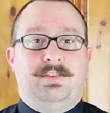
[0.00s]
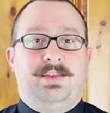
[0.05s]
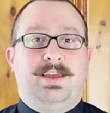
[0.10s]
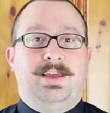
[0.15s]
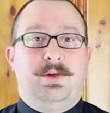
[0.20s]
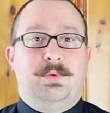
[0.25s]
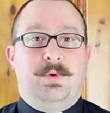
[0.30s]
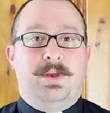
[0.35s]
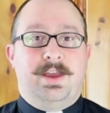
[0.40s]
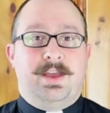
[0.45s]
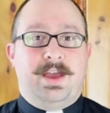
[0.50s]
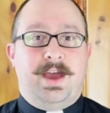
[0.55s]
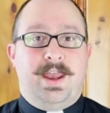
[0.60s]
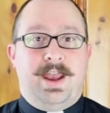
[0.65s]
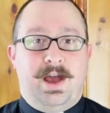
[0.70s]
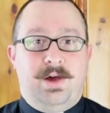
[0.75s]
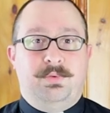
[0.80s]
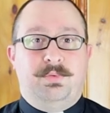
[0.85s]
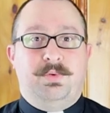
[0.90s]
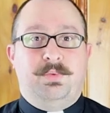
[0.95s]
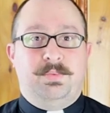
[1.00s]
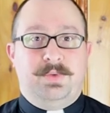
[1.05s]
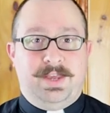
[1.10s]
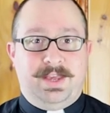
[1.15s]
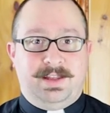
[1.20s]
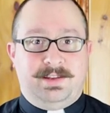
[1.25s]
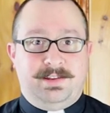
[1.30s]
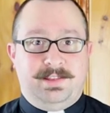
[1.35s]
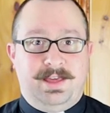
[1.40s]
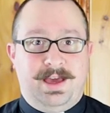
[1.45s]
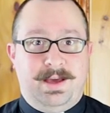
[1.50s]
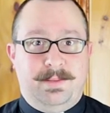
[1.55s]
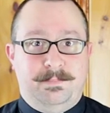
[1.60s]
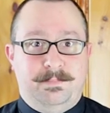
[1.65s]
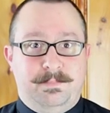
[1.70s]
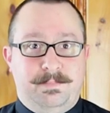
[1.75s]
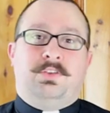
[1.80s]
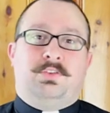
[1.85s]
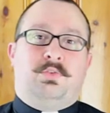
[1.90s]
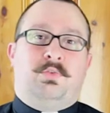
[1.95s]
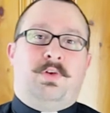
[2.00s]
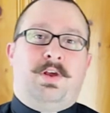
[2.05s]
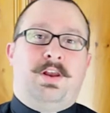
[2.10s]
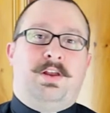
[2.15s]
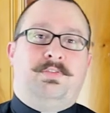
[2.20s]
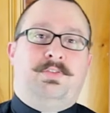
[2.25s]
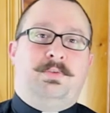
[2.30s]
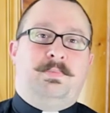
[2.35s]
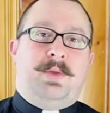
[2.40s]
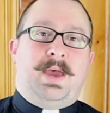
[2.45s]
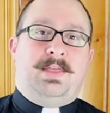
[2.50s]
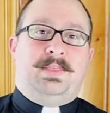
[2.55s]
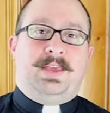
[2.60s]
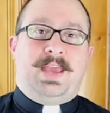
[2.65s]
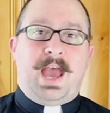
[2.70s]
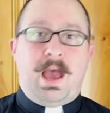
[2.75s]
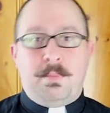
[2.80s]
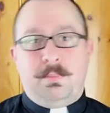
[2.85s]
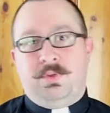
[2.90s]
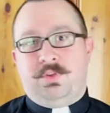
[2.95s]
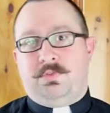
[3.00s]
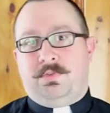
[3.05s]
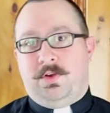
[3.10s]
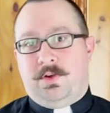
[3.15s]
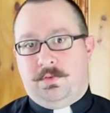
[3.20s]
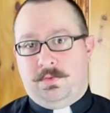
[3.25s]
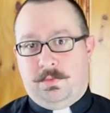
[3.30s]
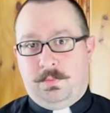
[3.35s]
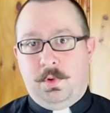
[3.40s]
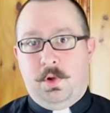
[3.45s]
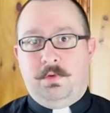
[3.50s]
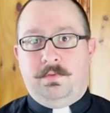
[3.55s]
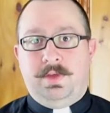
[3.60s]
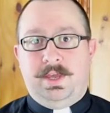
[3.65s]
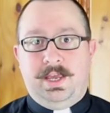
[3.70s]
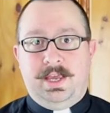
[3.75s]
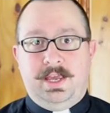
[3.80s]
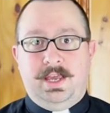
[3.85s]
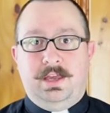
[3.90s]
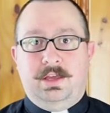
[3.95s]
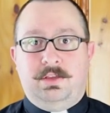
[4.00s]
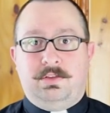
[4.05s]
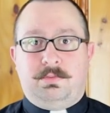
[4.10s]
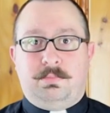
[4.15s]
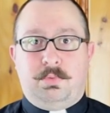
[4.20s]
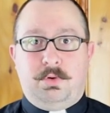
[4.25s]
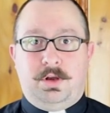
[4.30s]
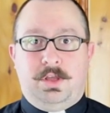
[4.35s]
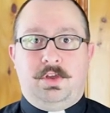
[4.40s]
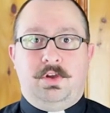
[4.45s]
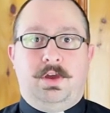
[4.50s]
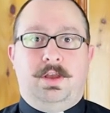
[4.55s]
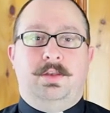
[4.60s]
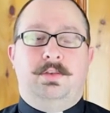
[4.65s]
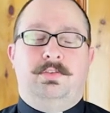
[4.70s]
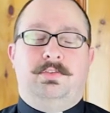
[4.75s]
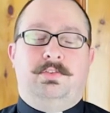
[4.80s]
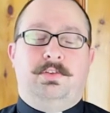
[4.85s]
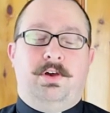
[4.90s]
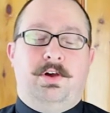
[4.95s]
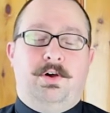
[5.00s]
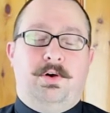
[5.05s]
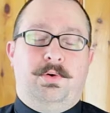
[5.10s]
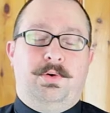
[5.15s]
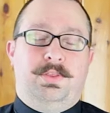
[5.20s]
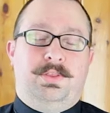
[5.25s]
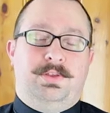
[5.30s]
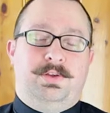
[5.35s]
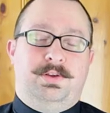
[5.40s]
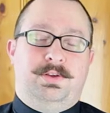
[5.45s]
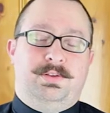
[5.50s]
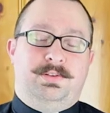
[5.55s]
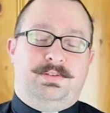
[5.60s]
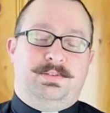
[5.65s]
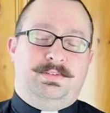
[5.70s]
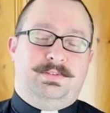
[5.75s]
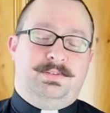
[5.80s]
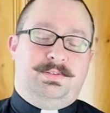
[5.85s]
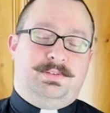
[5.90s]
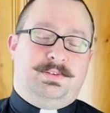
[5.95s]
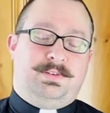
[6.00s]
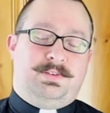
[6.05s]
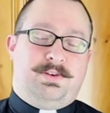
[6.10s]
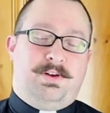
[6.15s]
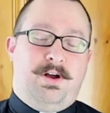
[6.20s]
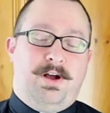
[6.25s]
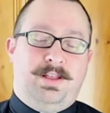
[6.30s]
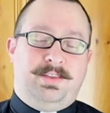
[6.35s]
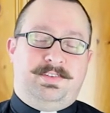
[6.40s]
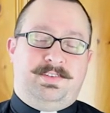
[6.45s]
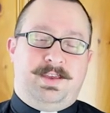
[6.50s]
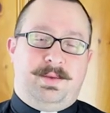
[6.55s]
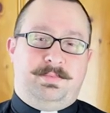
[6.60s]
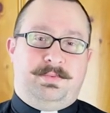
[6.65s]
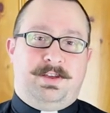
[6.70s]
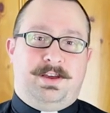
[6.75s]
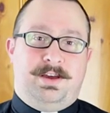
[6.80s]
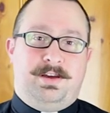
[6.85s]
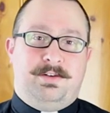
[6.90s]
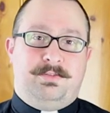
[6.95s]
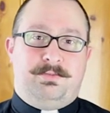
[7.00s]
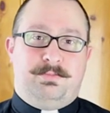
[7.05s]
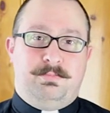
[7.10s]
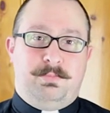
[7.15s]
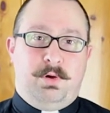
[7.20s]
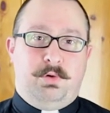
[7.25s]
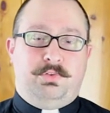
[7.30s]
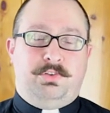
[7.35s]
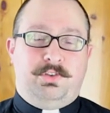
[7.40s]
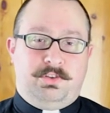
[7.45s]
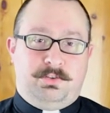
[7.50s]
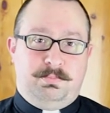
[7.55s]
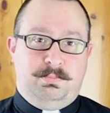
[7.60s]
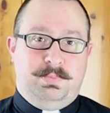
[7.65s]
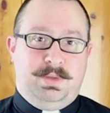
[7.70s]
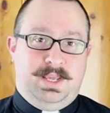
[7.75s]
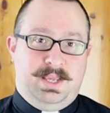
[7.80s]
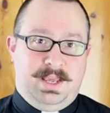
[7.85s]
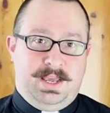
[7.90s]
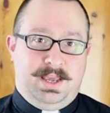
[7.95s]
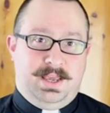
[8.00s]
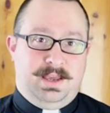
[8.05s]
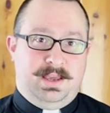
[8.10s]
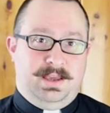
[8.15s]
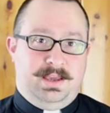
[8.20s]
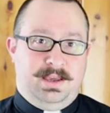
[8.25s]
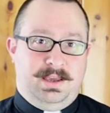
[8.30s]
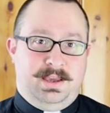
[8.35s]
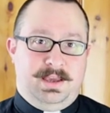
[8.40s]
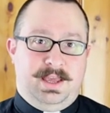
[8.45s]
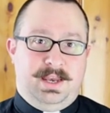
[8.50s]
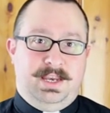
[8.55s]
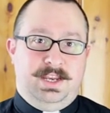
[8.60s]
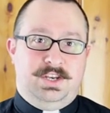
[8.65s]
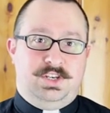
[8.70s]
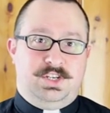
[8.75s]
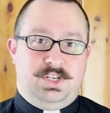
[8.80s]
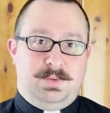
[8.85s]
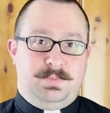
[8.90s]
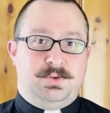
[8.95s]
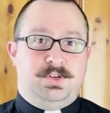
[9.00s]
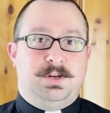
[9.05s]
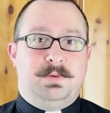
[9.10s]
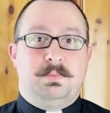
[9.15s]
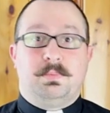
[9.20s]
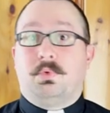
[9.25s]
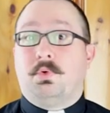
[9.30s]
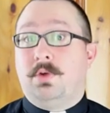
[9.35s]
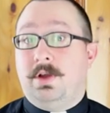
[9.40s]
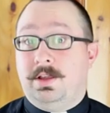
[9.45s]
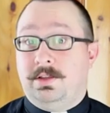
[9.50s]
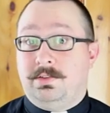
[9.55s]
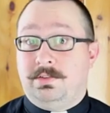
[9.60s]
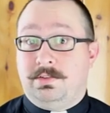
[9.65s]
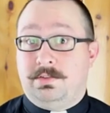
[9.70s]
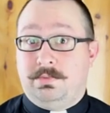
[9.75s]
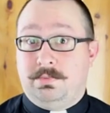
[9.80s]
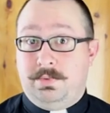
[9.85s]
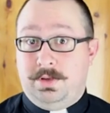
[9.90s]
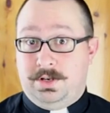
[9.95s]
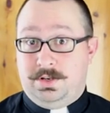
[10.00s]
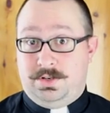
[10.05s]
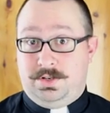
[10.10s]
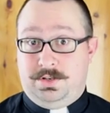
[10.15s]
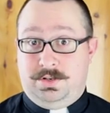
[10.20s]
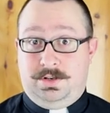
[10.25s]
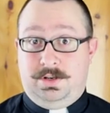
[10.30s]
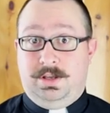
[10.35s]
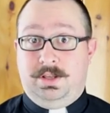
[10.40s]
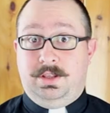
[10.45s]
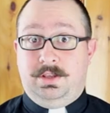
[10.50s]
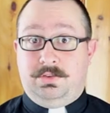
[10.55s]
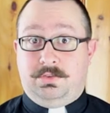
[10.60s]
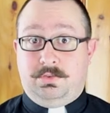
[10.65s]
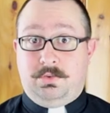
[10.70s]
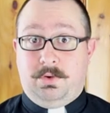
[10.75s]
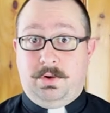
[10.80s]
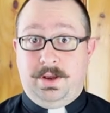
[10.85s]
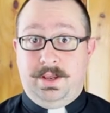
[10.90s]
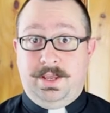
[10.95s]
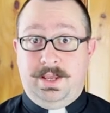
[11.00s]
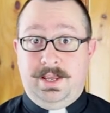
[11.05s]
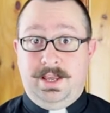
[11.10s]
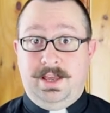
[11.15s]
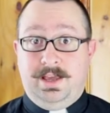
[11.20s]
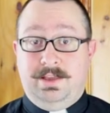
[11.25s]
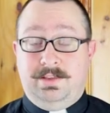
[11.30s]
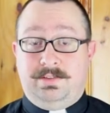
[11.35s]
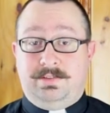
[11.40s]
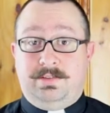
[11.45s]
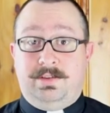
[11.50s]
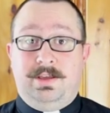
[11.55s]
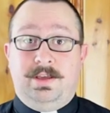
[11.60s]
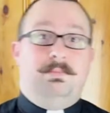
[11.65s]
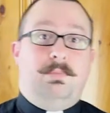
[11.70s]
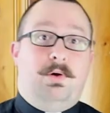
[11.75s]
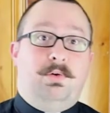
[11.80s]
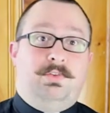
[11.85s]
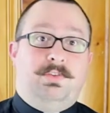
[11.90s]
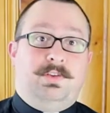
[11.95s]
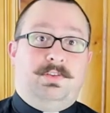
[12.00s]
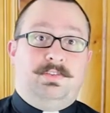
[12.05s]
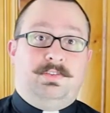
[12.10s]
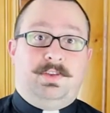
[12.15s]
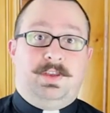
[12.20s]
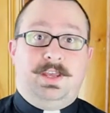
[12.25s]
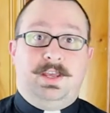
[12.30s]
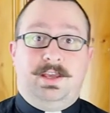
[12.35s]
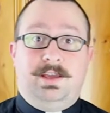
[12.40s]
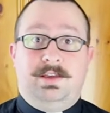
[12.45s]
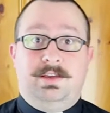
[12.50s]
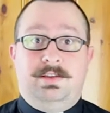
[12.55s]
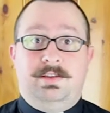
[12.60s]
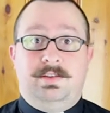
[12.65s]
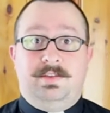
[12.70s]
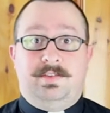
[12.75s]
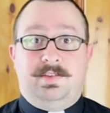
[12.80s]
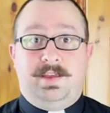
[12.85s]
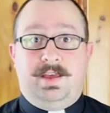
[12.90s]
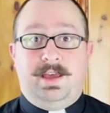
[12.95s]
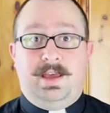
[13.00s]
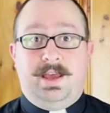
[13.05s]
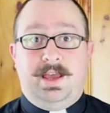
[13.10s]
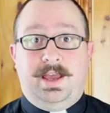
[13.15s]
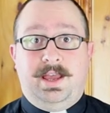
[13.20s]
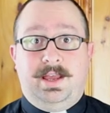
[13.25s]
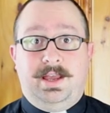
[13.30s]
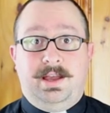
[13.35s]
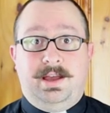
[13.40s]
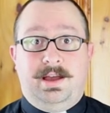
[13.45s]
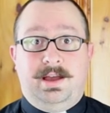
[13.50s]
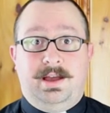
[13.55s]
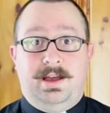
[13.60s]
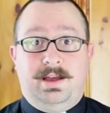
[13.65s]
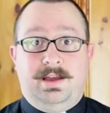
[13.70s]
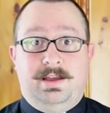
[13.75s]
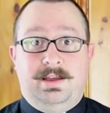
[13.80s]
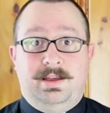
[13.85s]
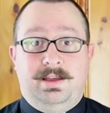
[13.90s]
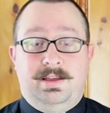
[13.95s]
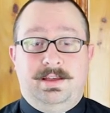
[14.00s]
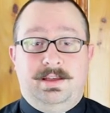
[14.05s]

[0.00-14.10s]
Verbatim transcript: tell you when to cut out when we get to that. So right off the bat, the atmosphere of the movie is pretty good. So the concept of Moses being an Egyptian prince, which in the story he is, Moses is a...